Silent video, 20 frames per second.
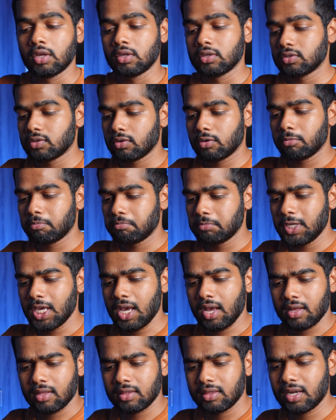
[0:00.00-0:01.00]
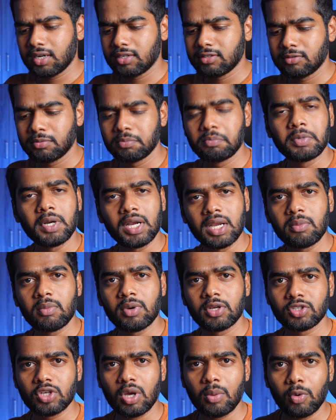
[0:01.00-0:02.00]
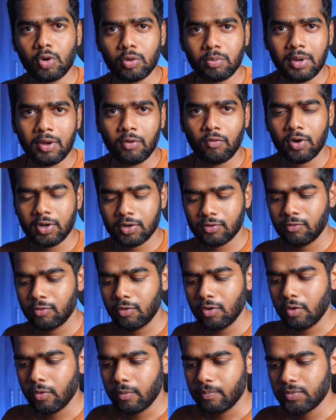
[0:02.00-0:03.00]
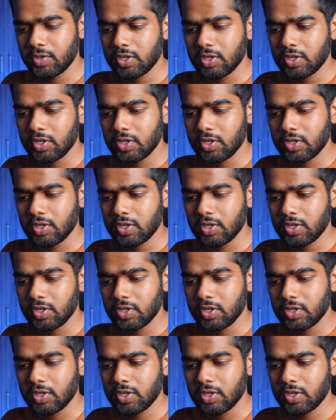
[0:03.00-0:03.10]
So yeah, that's pretty much about my workflow.